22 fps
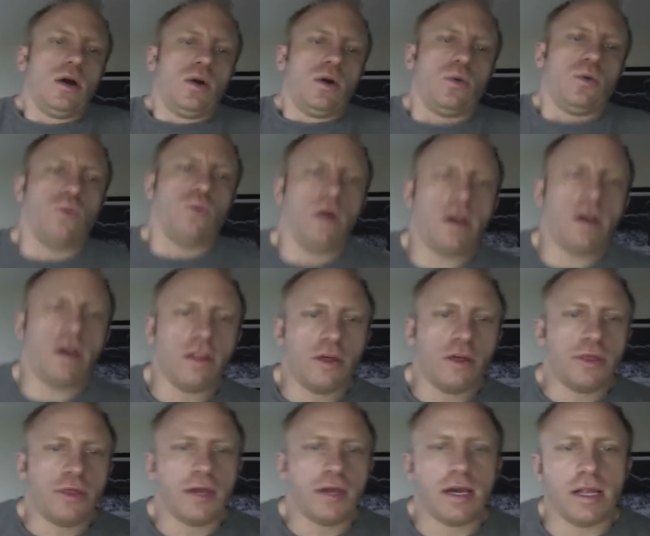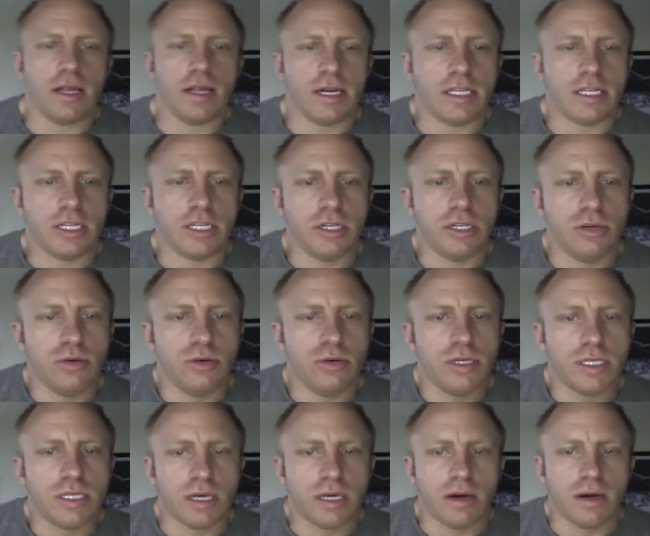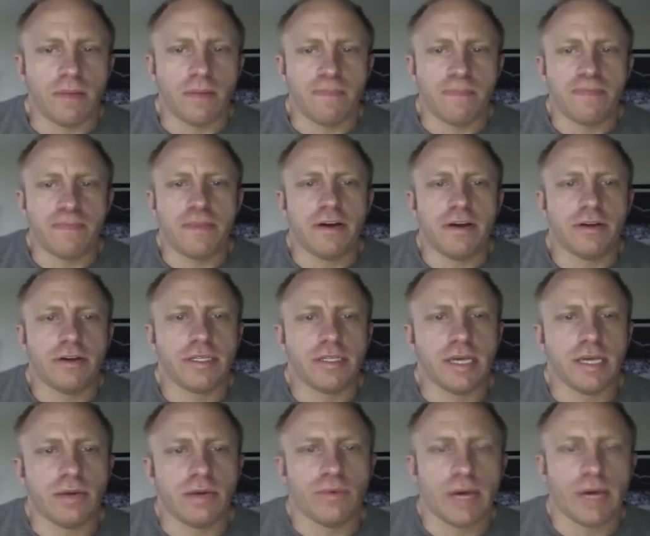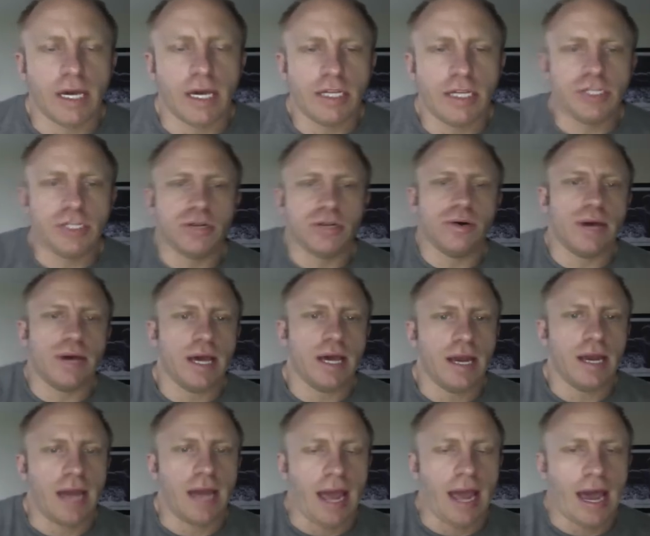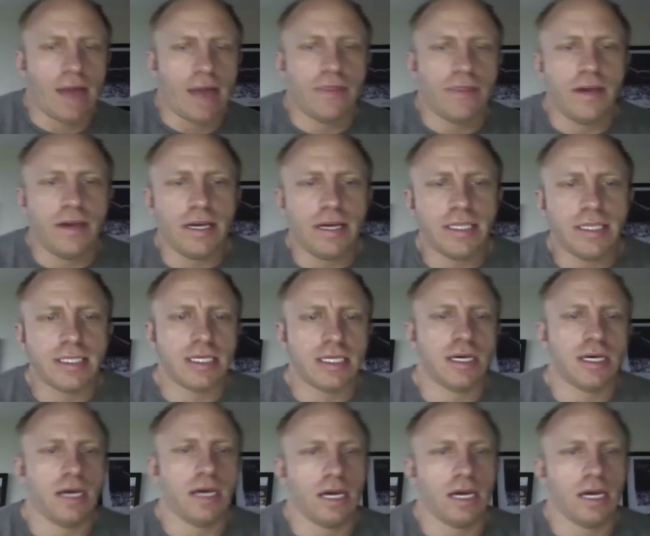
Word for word: One other thing I'd like to do is um, there's a way to ahead and add this